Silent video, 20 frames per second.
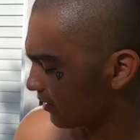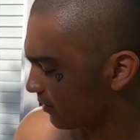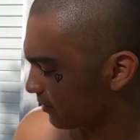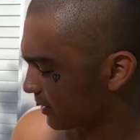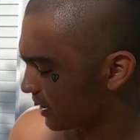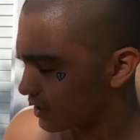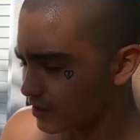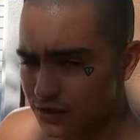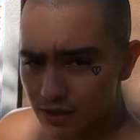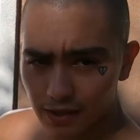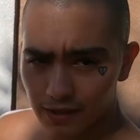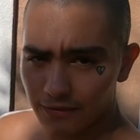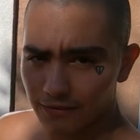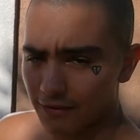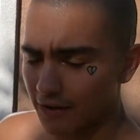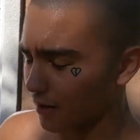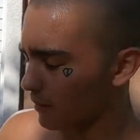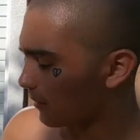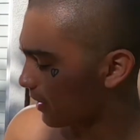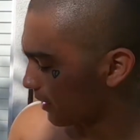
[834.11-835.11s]
I'm not trying to
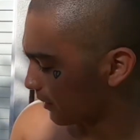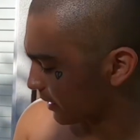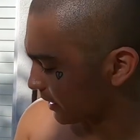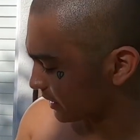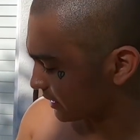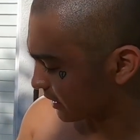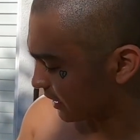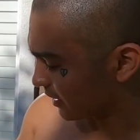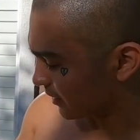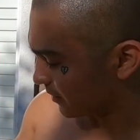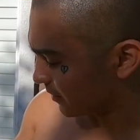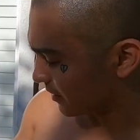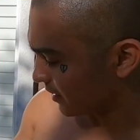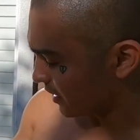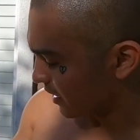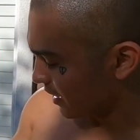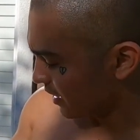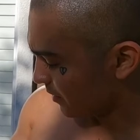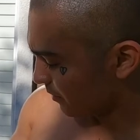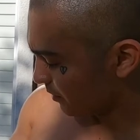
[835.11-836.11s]
fuck my wrists up,
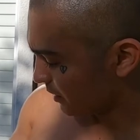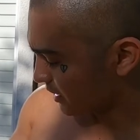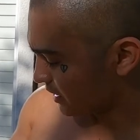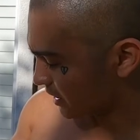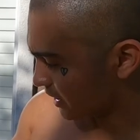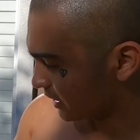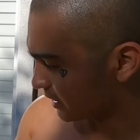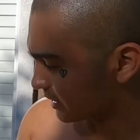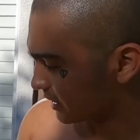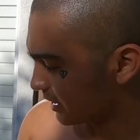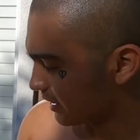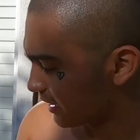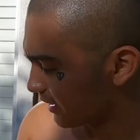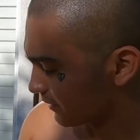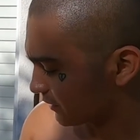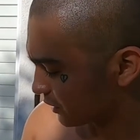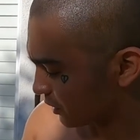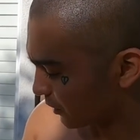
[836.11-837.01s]
but just enough